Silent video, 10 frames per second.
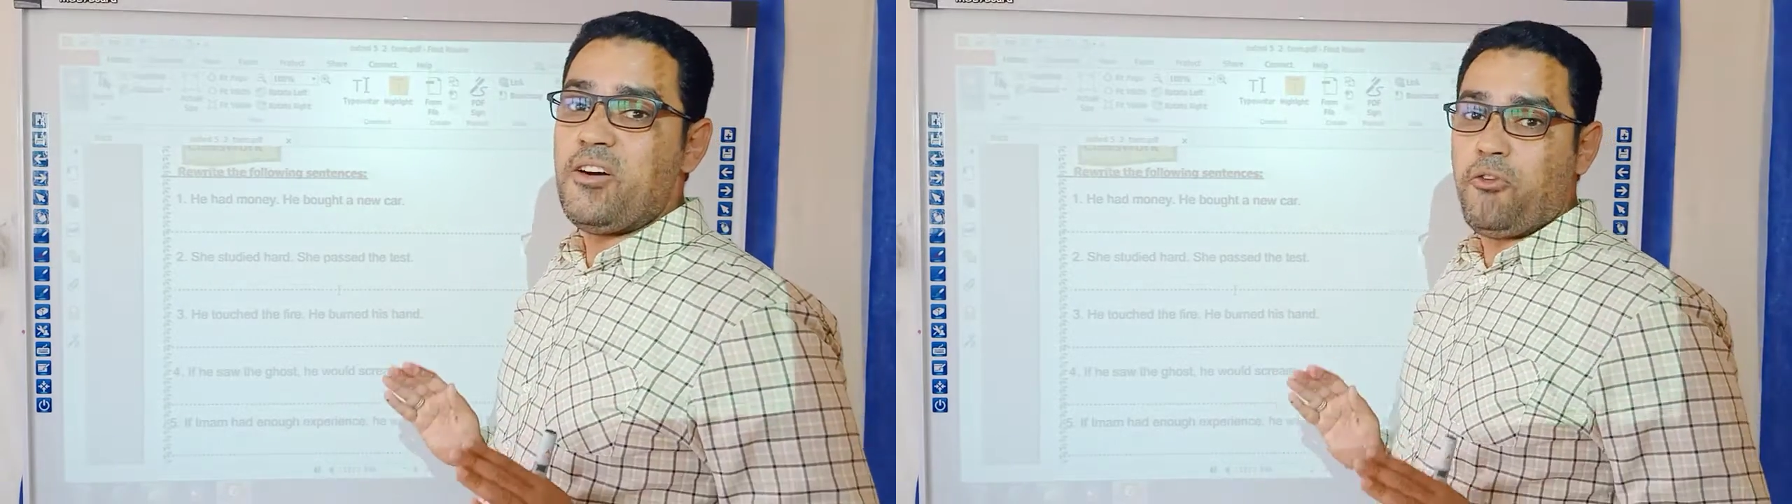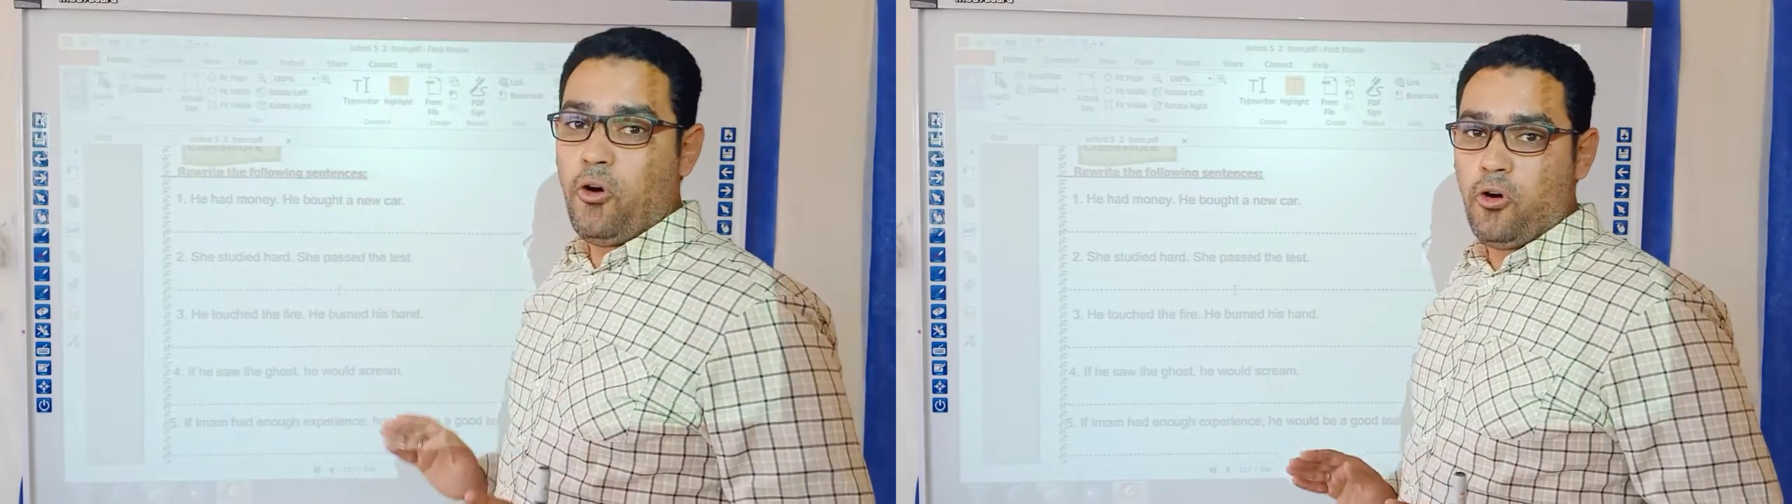
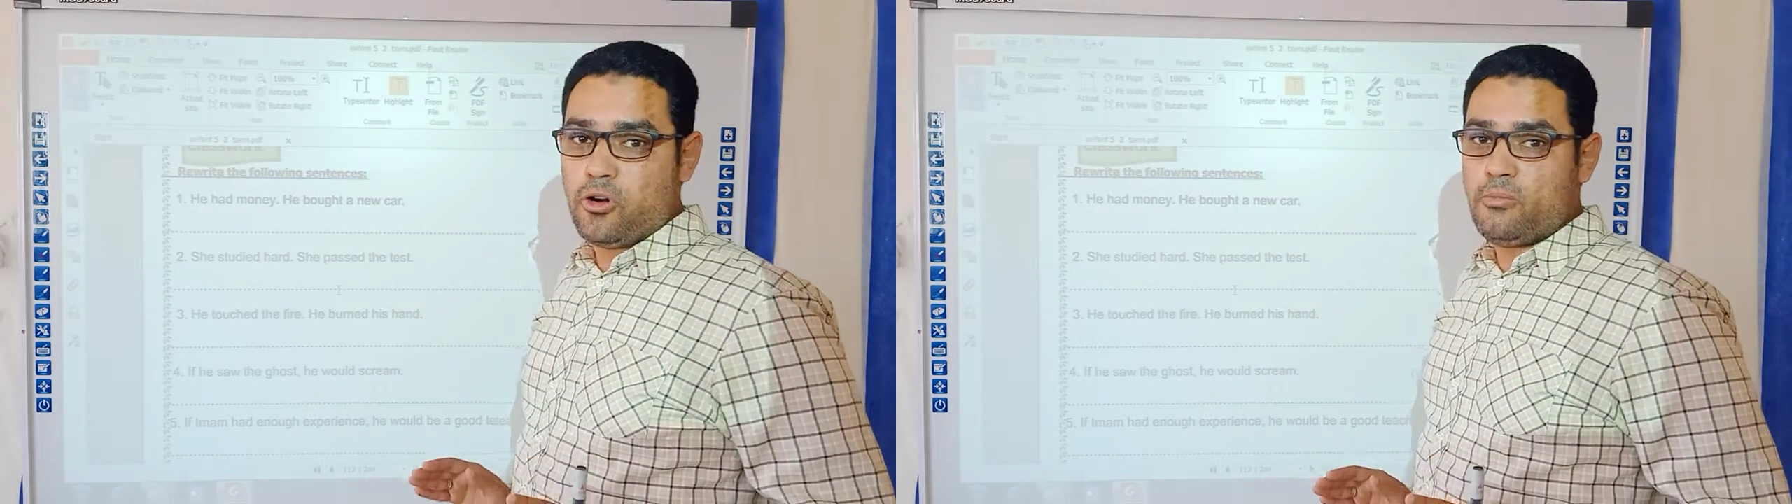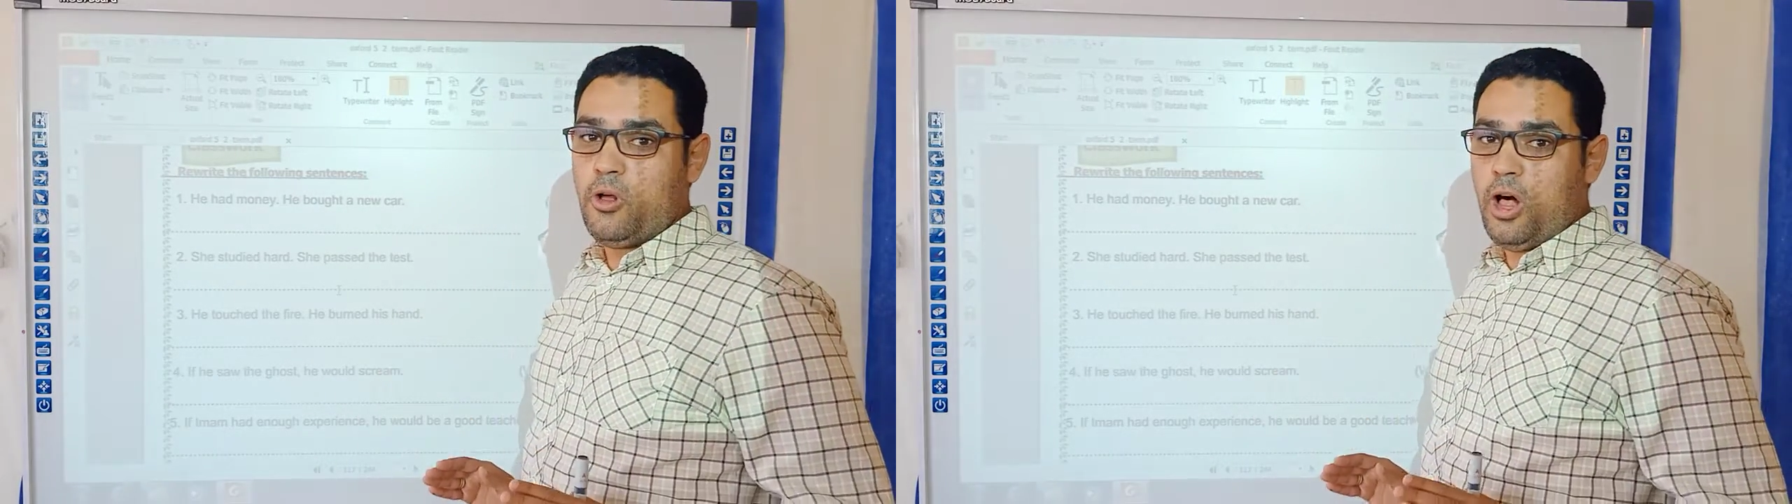the form